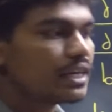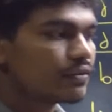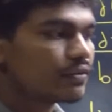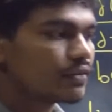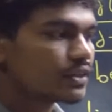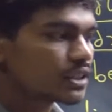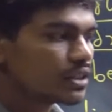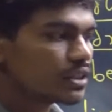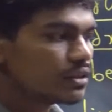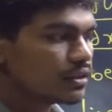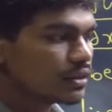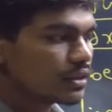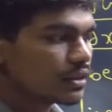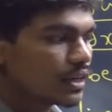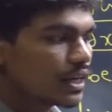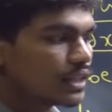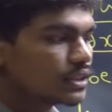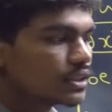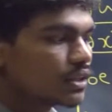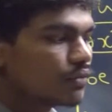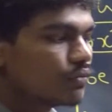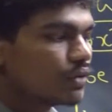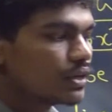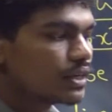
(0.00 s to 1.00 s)
equation?
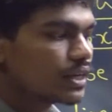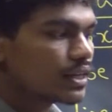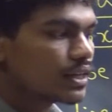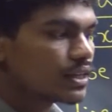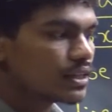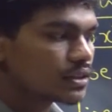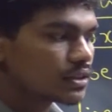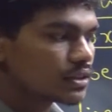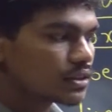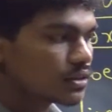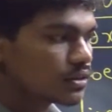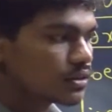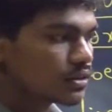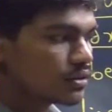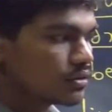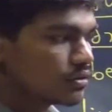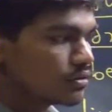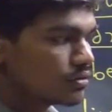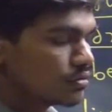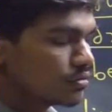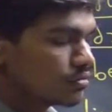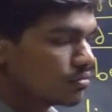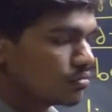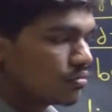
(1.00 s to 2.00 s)
Can someone tell this?
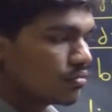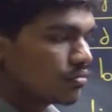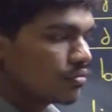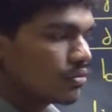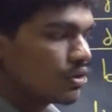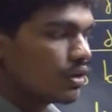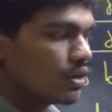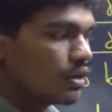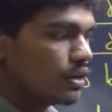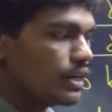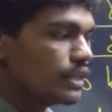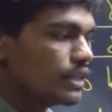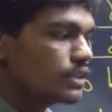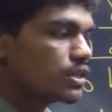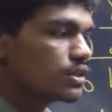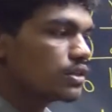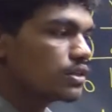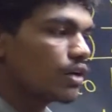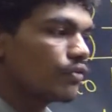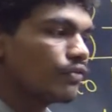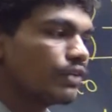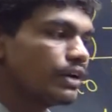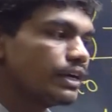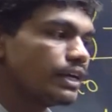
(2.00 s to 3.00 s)
Nature
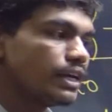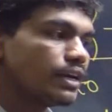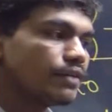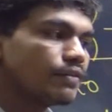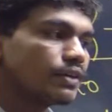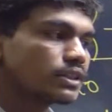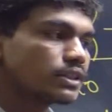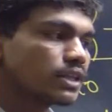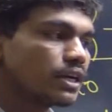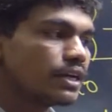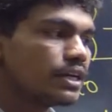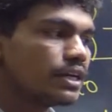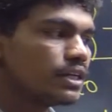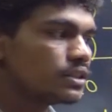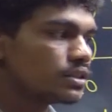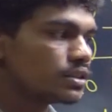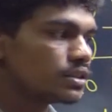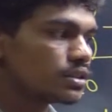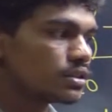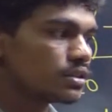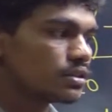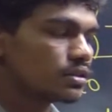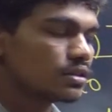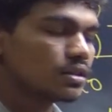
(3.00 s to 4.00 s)
of heat equation
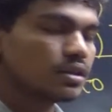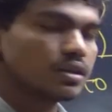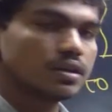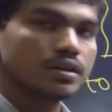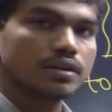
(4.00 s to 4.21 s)
is